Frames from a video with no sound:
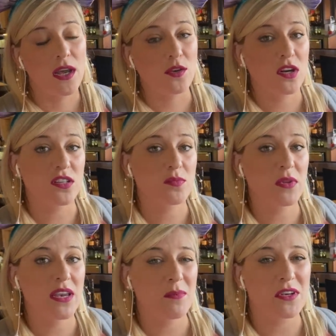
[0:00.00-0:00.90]
And you can all
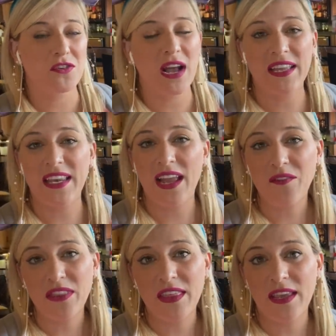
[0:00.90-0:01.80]
split it, but you're not getting
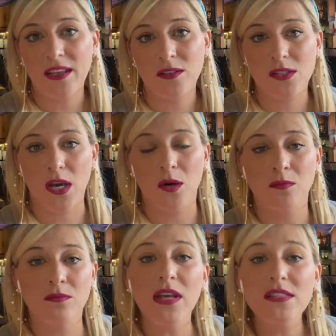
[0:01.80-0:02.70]
everything. So
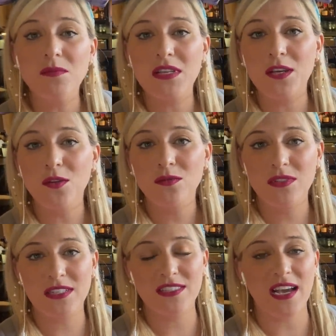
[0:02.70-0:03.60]
it's up to you
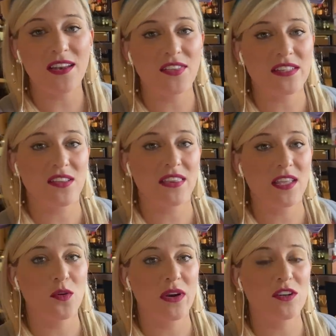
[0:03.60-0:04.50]
to decide if that's something
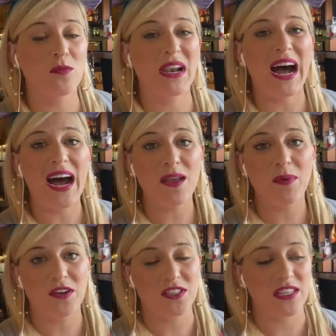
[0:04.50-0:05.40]
that you want to do. But I
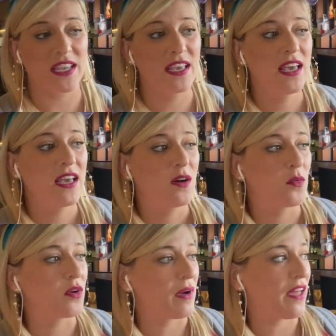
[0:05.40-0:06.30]
personally
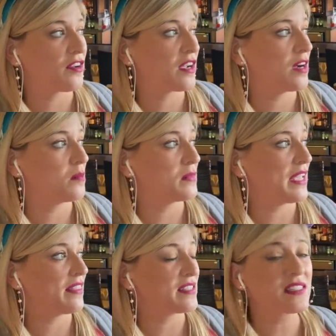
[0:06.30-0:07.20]
would rather come
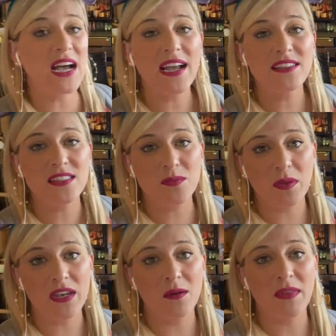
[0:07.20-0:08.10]
get the sides and
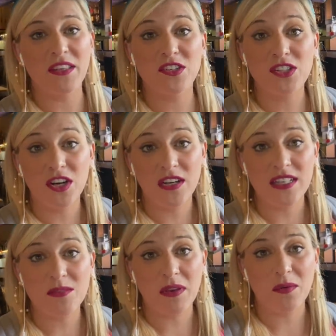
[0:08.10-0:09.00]
split them and the dessert
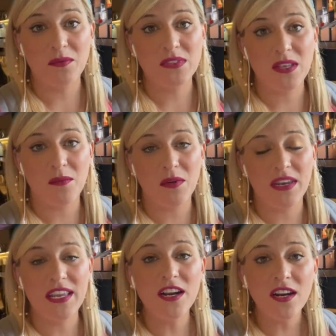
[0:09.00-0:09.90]
and split them someone
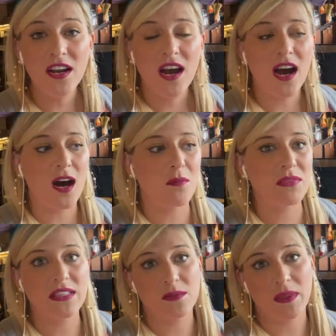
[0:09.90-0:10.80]
here um,
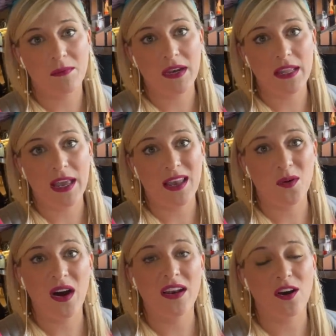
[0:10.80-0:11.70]
than spend the money at
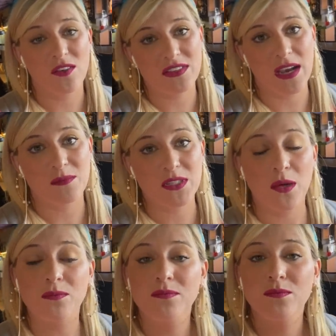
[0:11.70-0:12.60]
Ohana all the time. So
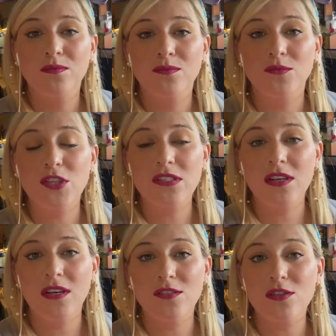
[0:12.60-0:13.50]
just,
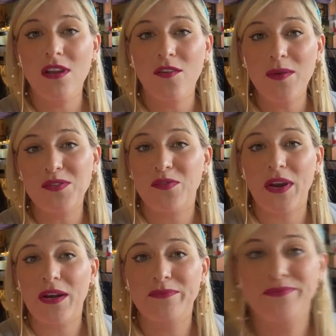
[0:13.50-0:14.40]
uh, just another option for you.